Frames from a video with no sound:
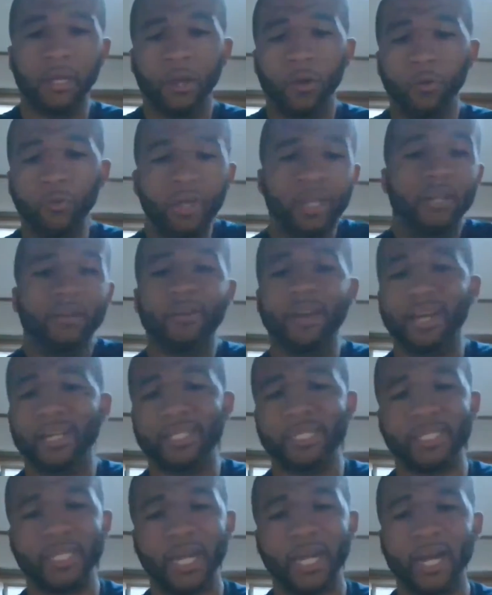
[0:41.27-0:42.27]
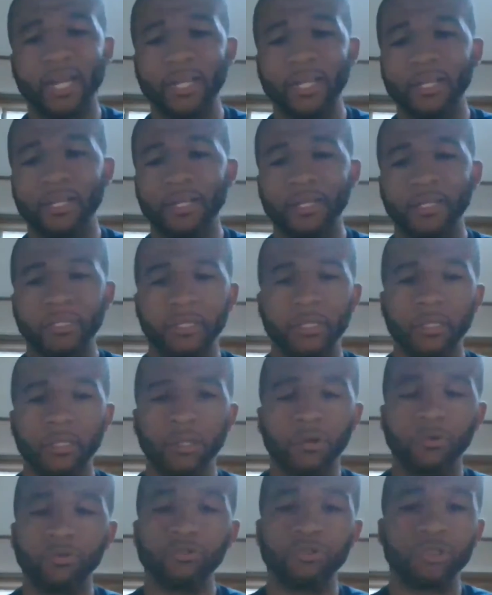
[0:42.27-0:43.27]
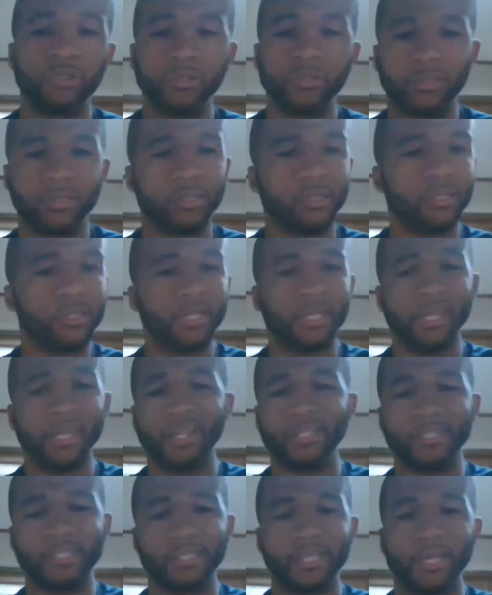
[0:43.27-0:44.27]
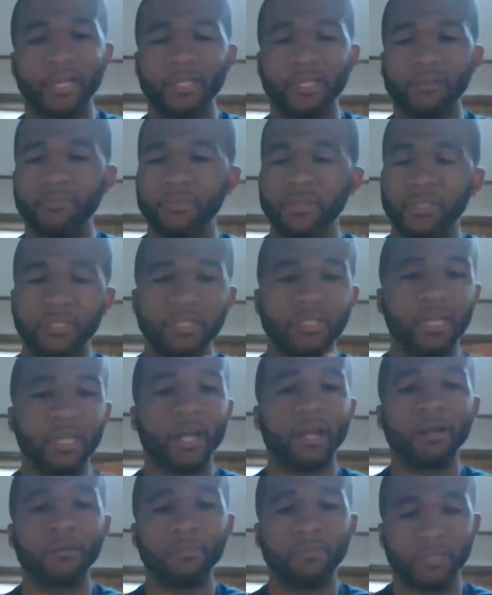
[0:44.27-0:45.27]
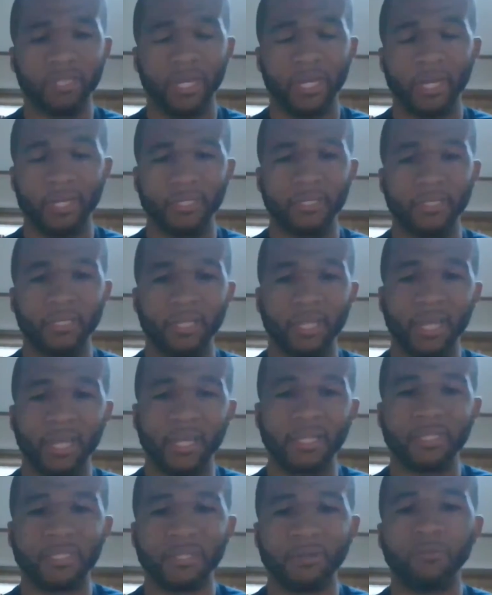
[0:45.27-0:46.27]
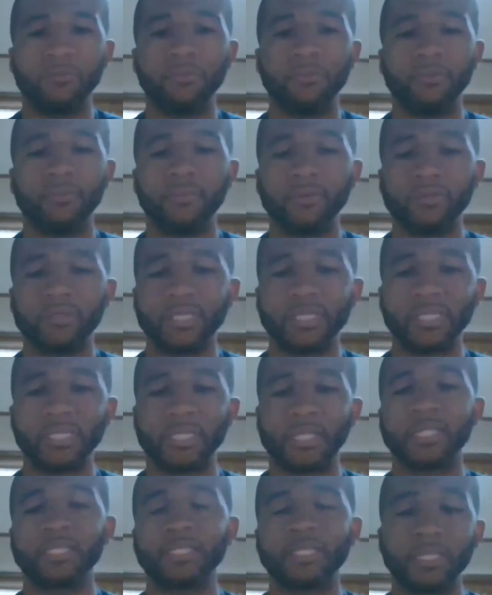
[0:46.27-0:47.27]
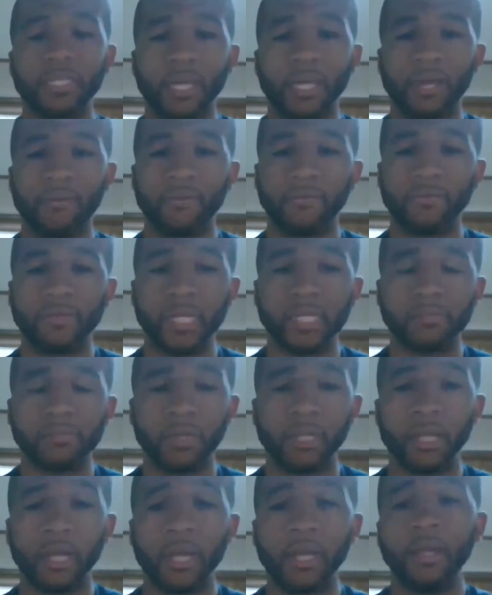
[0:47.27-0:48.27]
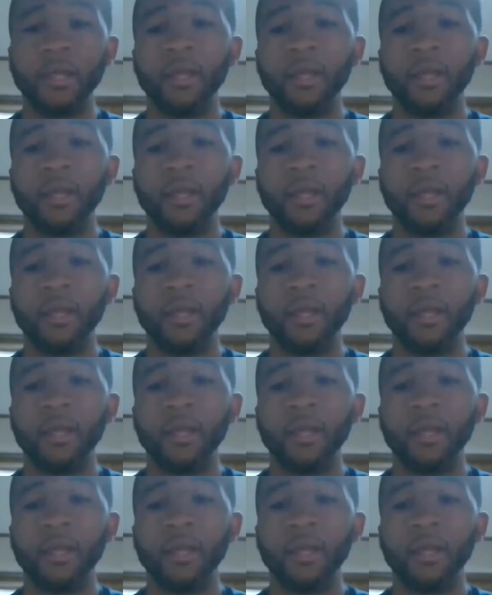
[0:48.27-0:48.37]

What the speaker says: wheatgrass shot at your local juicer, can't stand them. It's terrible tasting. Like it's the most disgusting thing I've ever tasted in my life.